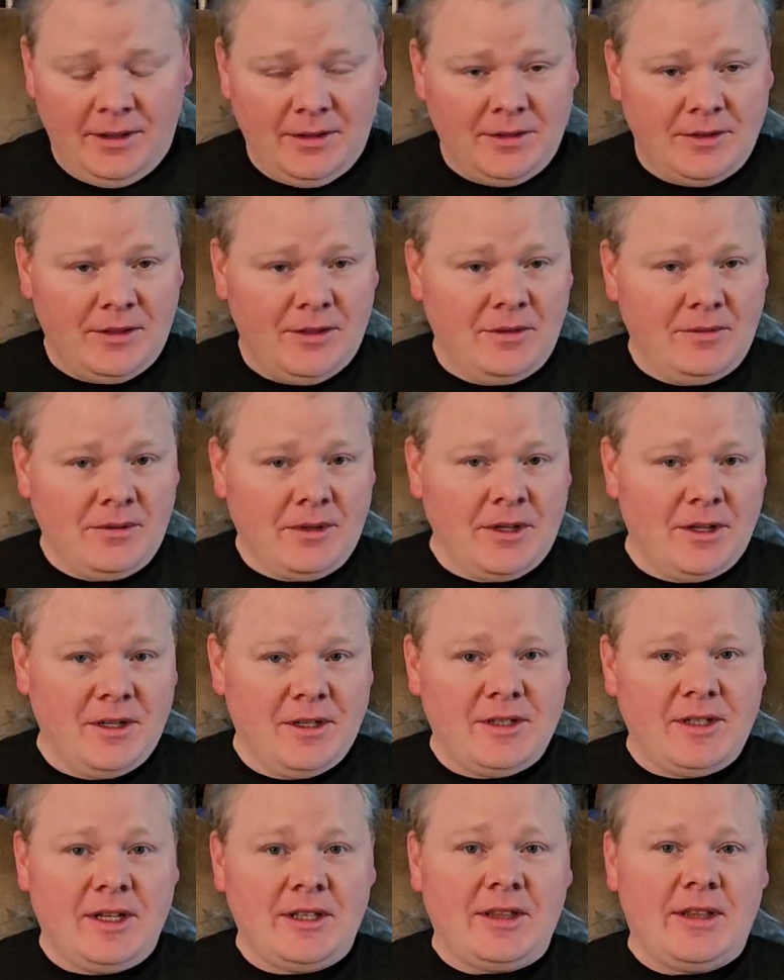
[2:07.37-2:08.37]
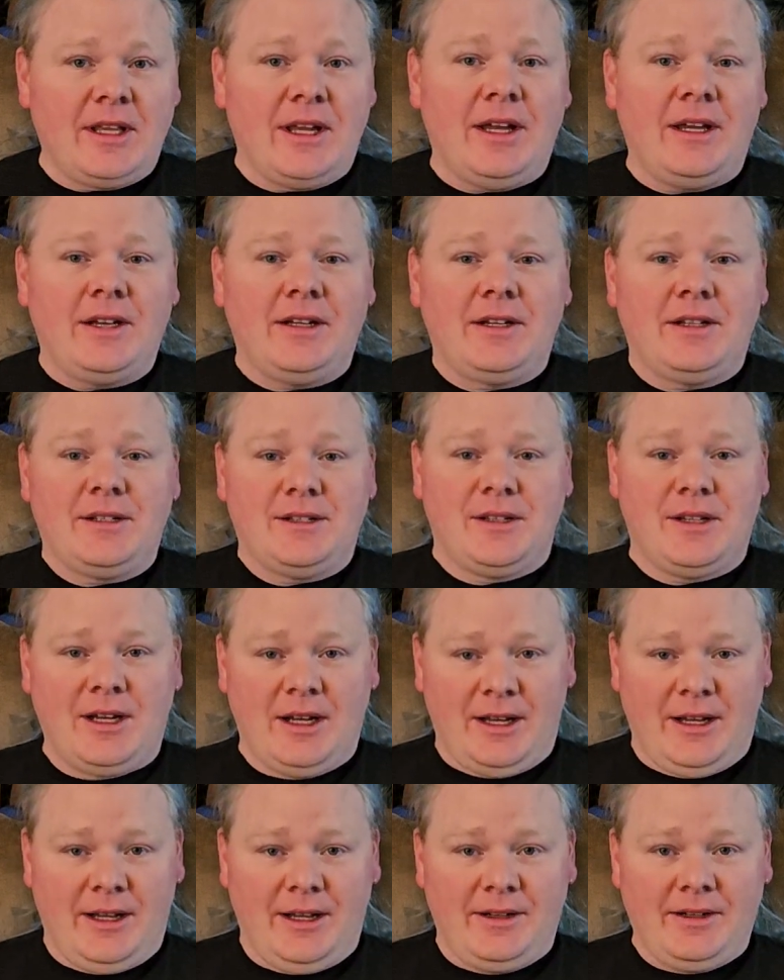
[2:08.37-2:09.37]
So we're going to set that
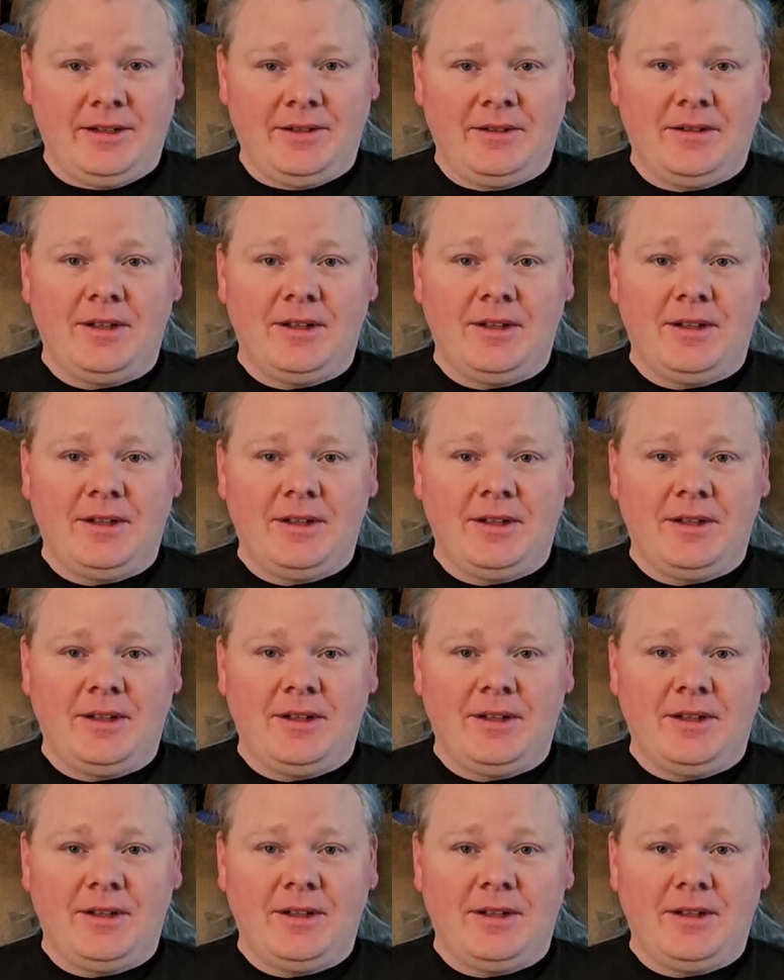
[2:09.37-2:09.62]
aside.